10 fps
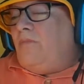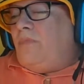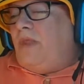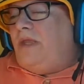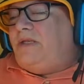
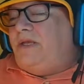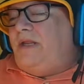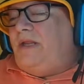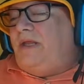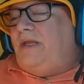He did
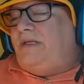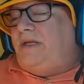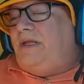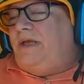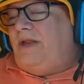
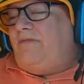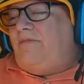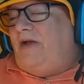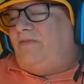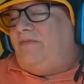hit on
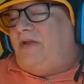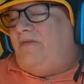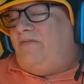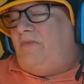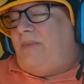5 of
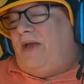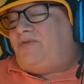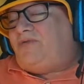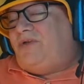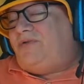10 for
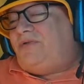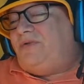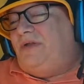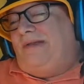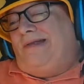passing,
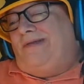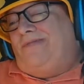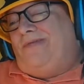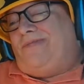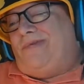
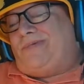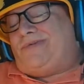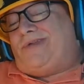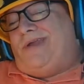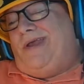
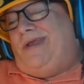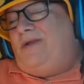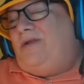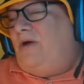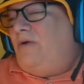
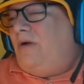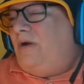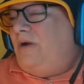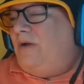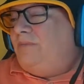
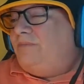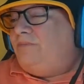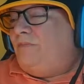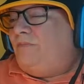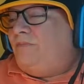50%.
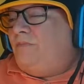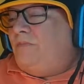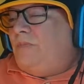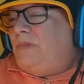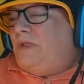
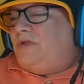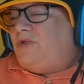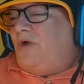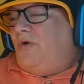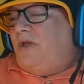
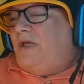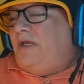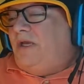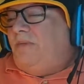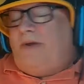So
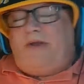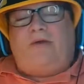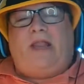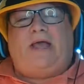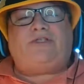he
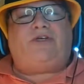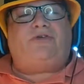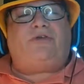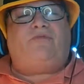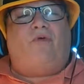bettered last
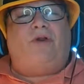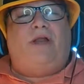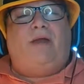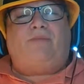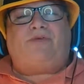year's
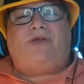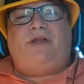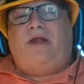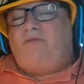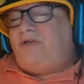49%
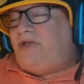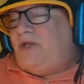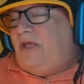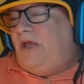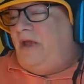average that
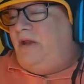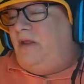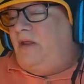he had,